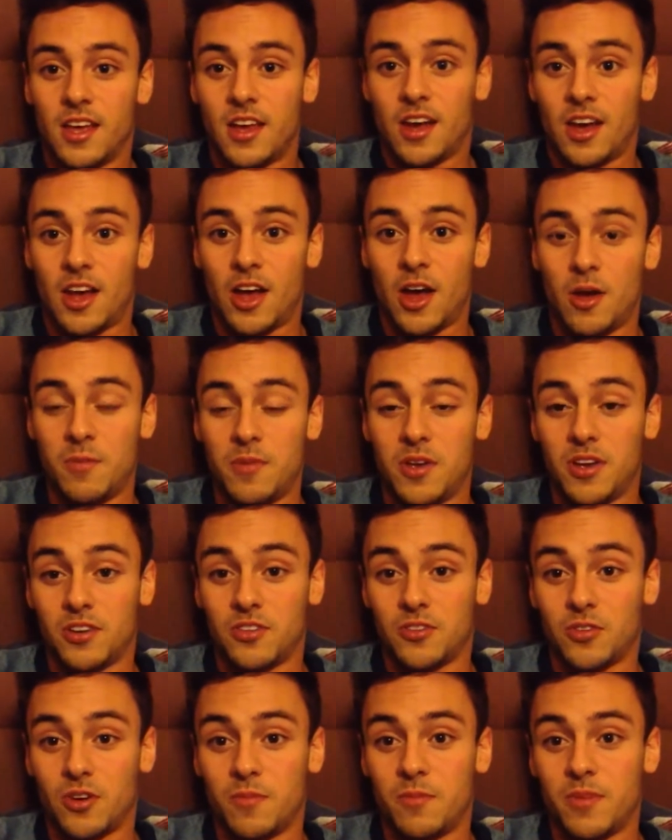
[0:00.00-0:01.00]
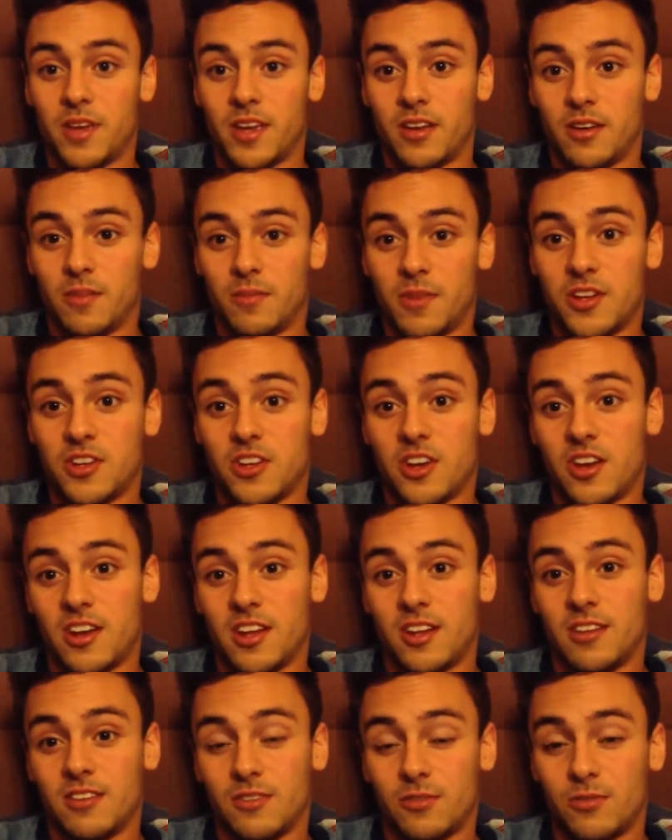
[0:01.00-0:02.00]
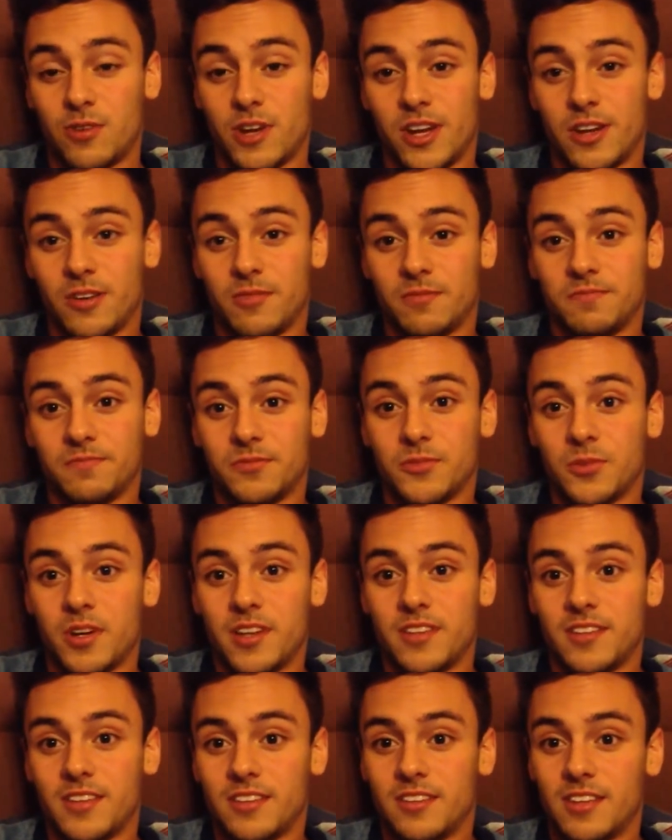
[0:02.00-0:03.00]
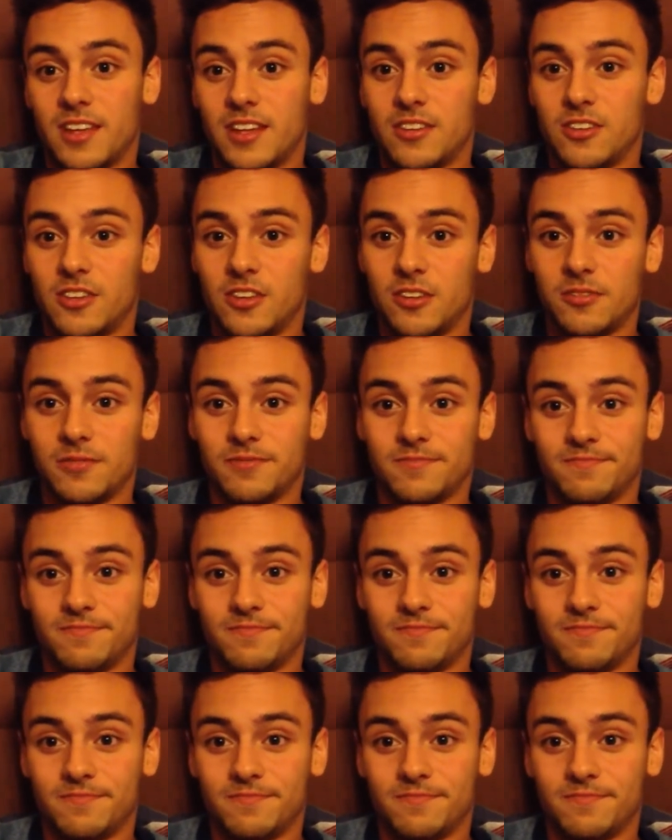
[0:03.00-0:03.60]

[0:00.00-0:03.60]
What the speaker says: I hope you can join me on my journey to Rio 2016 too.